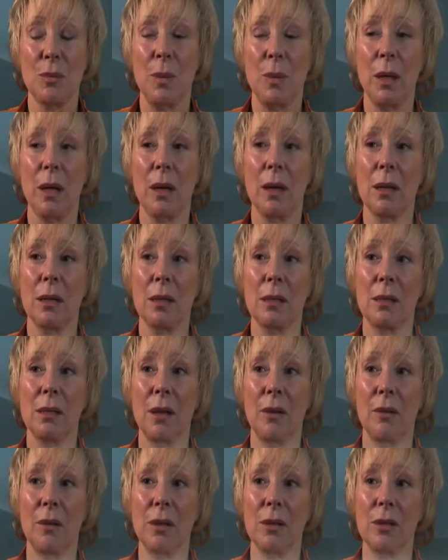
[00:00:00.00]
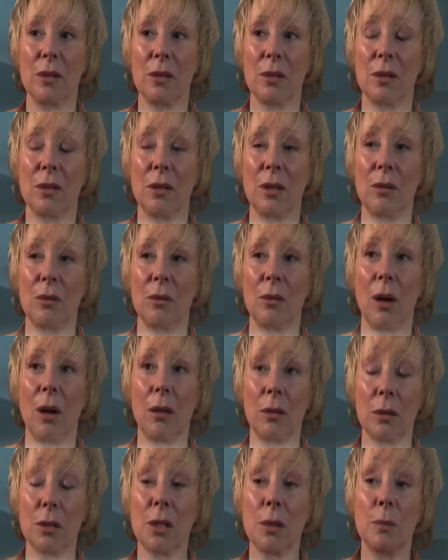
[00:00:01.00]
because there is no
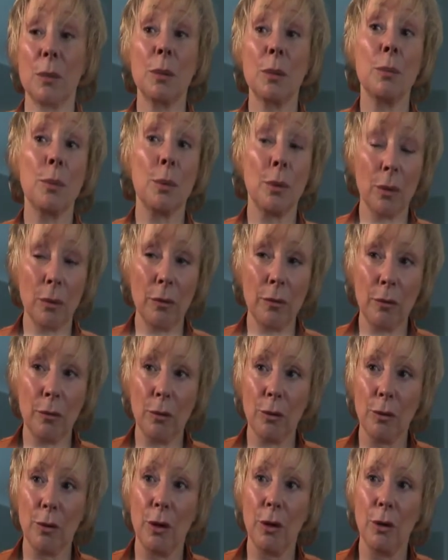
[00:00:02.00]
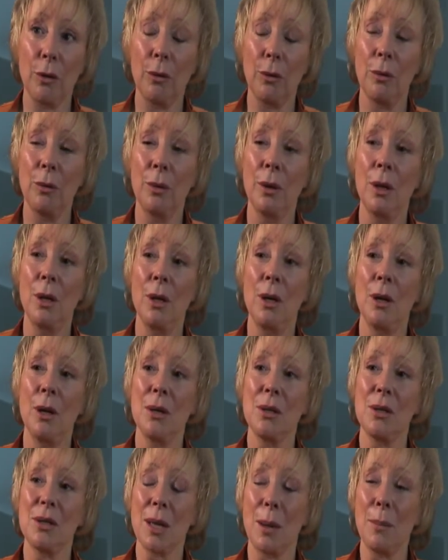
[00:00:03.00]
ultimate proof, although
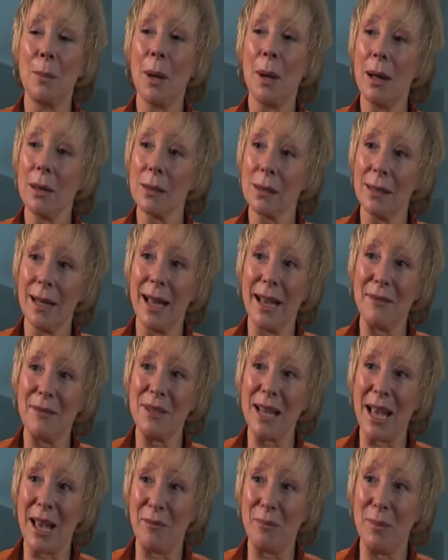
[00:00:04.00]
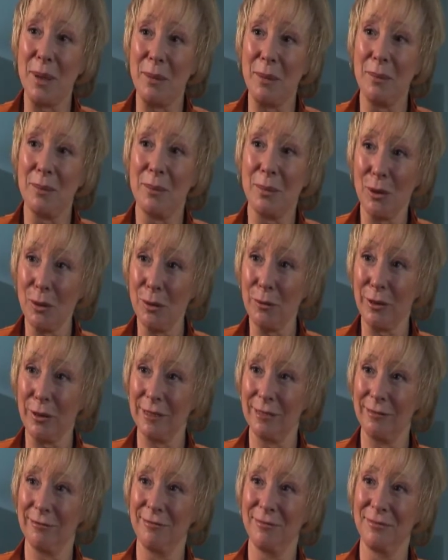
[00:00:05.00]
some past lives have been proven.
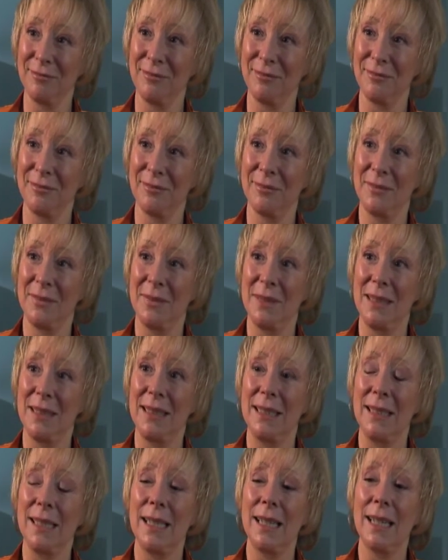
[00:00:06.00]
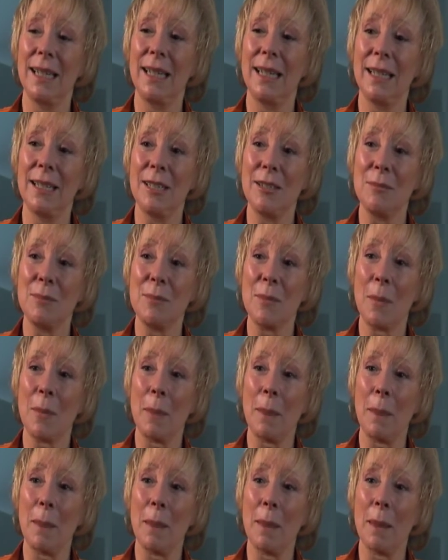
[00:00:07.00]
Um,
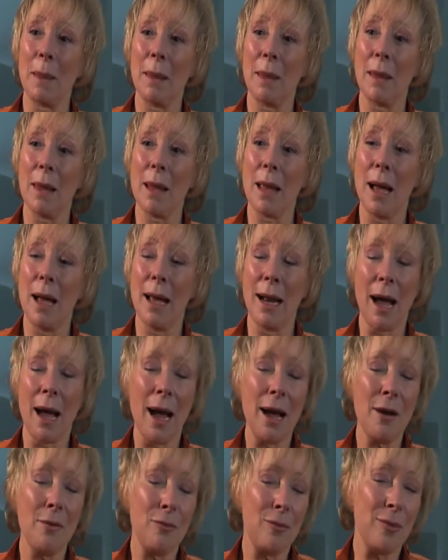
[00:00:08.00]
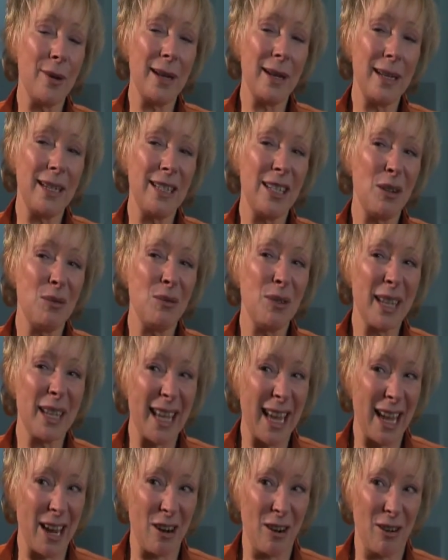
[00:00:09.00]
and I really don't
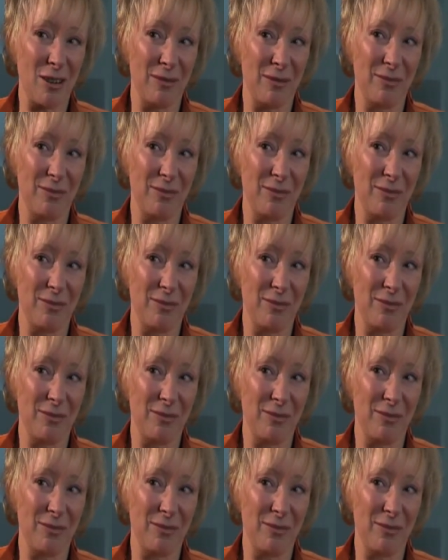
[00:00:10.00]
care.